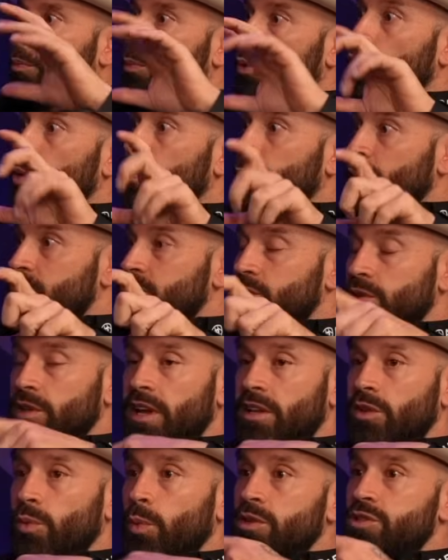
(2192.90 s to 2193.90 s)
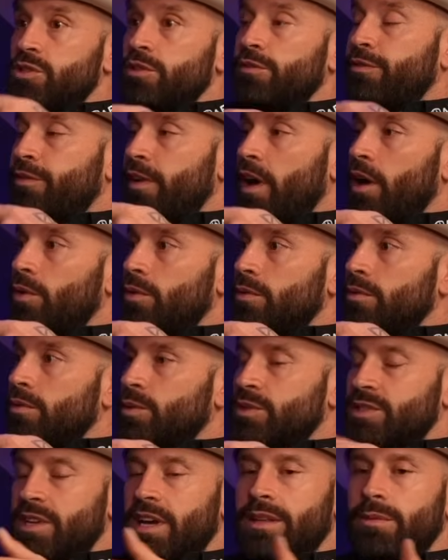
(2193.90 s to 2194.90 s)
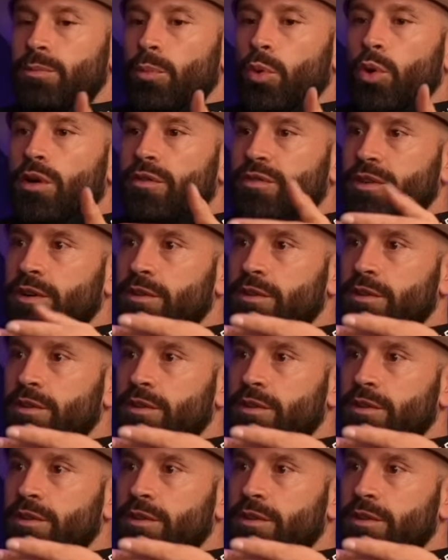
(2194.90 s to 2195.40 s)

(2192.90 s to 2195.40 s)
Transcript: purpose or like what you felt was like more of